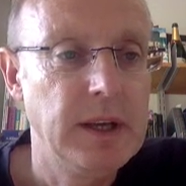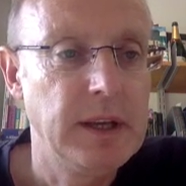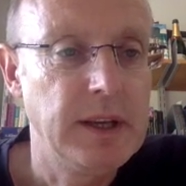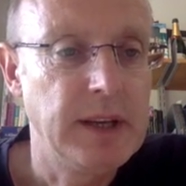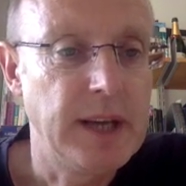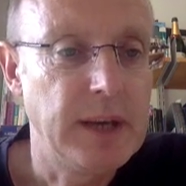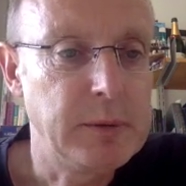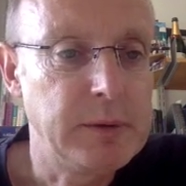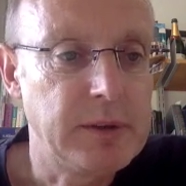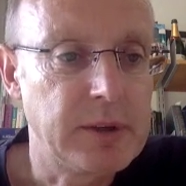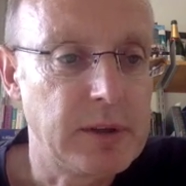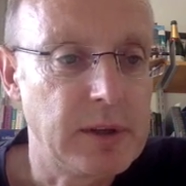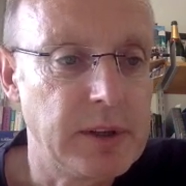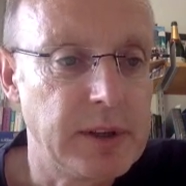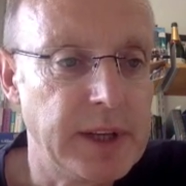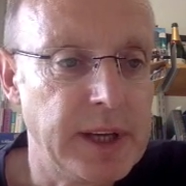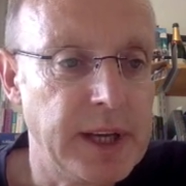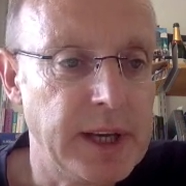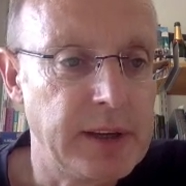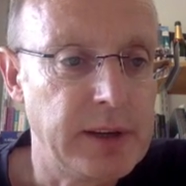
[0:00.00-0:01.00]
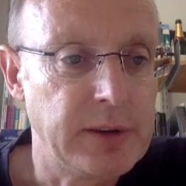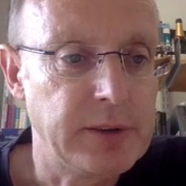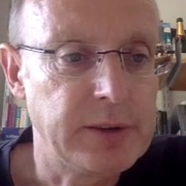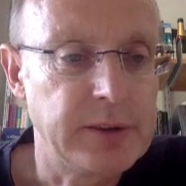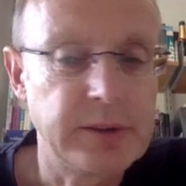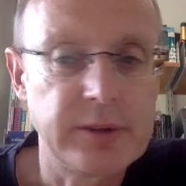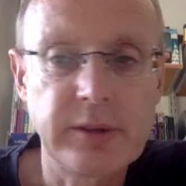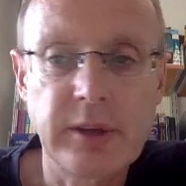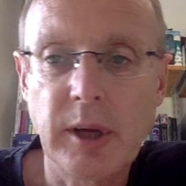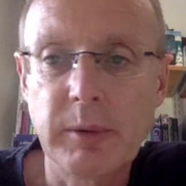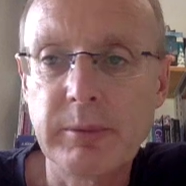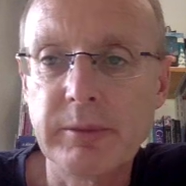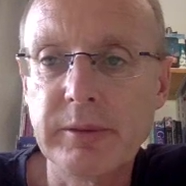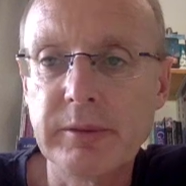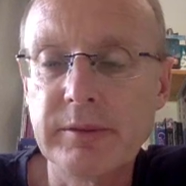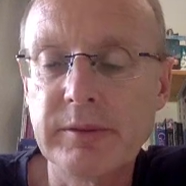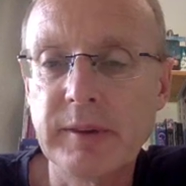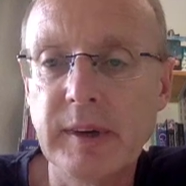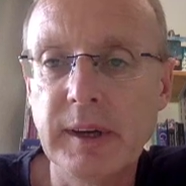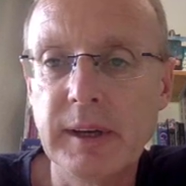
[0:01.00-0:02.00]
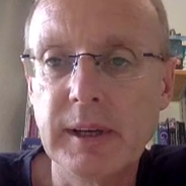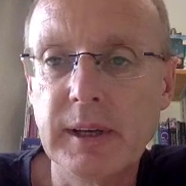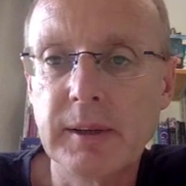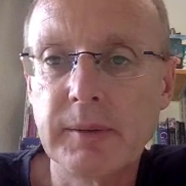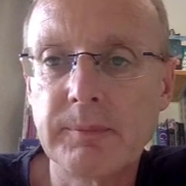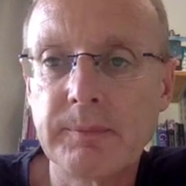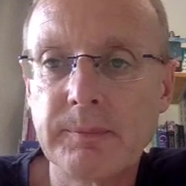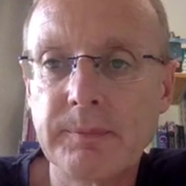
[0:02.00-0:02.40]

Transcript: Now we've got all the headers at the top of the file.